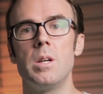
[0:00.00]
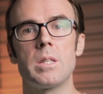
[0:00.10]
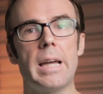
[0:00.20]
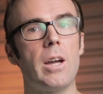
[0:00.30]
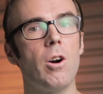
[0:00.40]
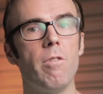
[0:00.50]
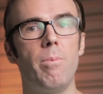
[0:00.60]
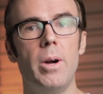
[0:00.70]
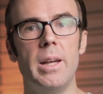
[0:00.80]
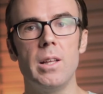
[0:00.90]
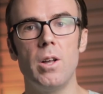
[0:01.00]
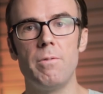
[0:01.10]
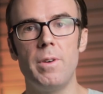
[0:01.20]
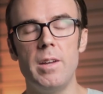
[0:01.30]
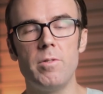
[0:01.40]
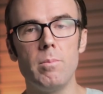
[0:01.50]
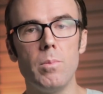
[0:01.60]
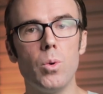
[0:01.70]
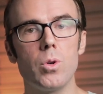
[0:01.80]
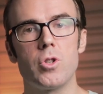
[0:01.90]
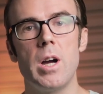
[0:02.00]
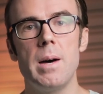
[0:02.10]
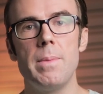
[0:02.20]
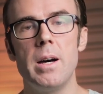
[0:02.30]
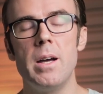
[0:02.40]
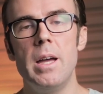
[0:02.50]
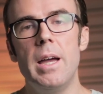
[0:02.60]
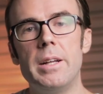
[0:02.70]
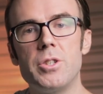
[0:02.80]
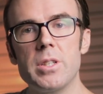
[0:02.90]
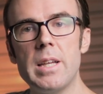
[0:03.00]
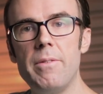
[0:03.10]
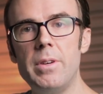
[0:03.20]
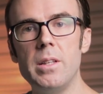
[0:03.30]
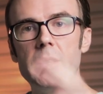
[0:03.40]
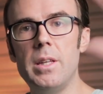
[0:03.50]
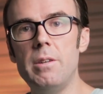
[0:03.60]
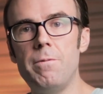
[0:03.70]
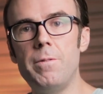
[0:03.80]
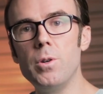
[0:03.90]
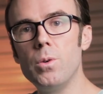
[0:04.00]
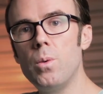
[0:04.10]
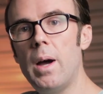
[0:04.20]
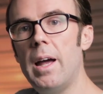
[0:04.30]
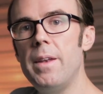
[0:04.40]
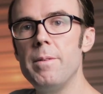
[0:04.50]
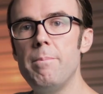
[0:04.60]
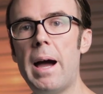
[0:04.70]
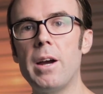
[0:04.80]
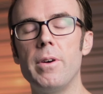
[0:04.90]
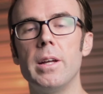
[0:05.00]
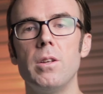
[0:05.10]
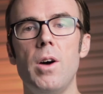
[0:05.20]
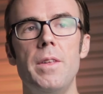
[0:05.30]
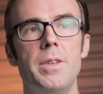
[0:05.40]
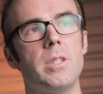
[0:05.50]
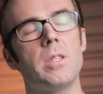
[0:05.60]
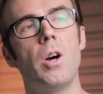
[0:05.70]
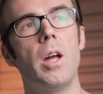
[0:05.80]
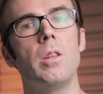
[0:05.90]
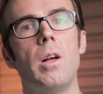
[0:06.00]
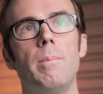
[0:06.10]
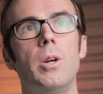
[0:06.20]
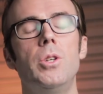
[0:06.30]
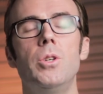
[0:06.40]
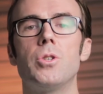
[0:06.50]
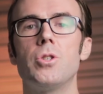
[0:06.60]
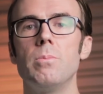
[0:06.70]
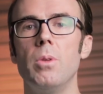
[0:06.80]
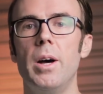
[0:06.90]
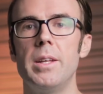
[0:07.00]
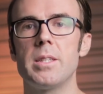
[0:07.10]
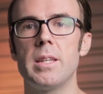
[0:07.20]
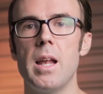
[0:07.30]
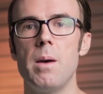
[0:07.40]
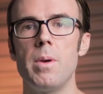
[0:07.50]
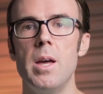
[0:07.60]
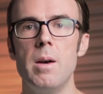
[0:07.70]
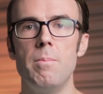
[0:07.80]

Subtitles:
Take off my hair light for even more drama, and just having the fill and the background light. This is kind of like my YouTube lighting setup.